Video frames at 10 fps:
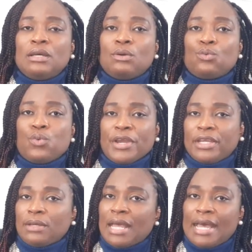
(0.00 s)

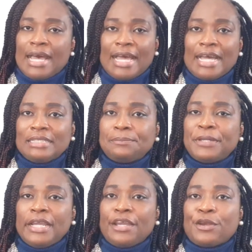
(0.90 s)
work hard,
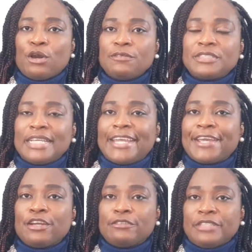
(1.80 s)
pay it off, take
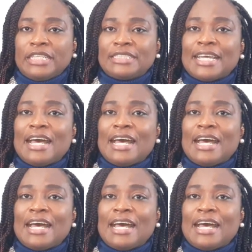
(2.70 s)
care of it.